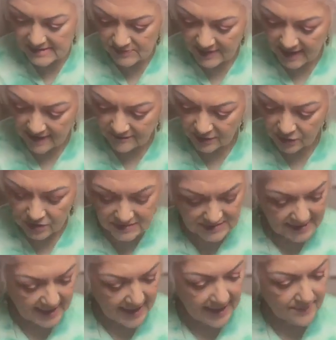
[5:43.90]
us. We have a good
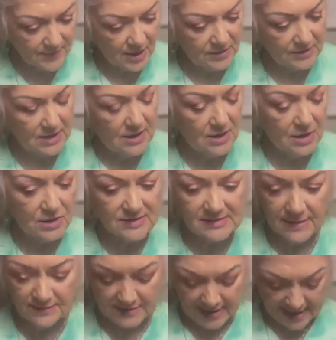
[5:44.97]
time on here.
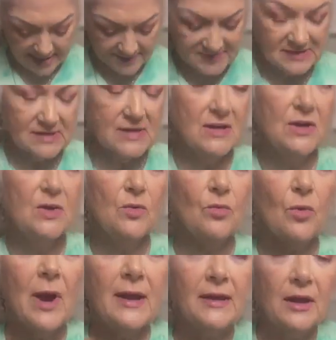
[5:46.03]
Sometimes
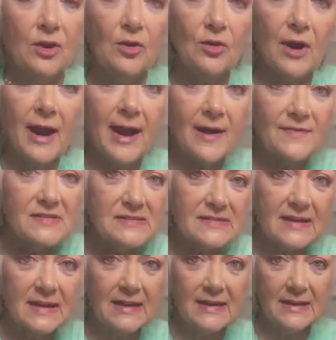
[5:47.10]
Rodney crafts,
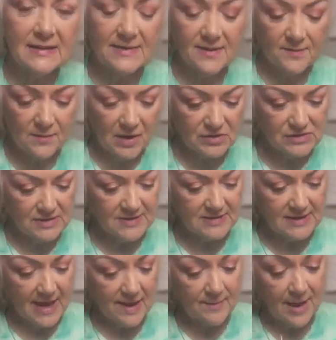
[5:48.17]
and most of the
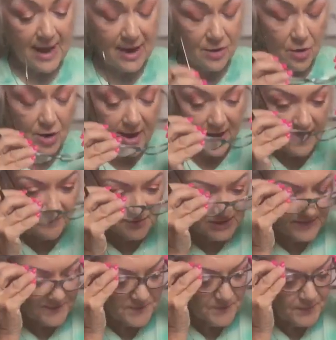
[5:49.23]
time I craft.
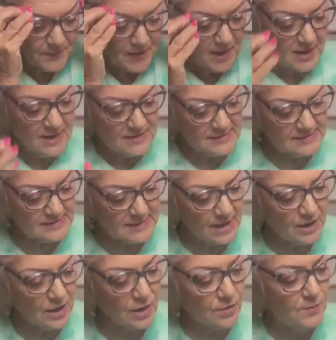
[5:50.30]

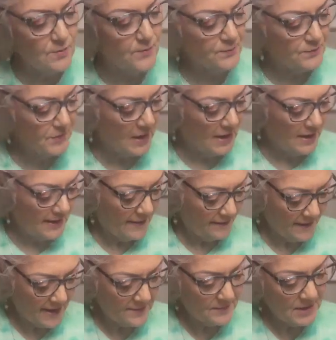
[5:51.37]
So
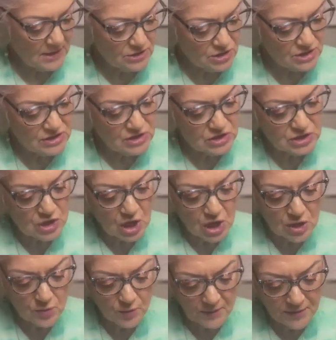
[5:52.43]
let me just
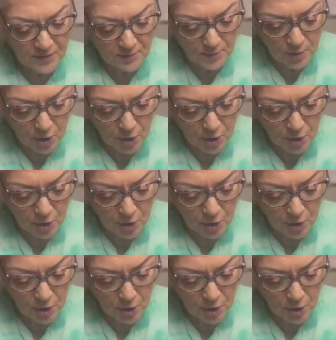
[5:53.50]
start with the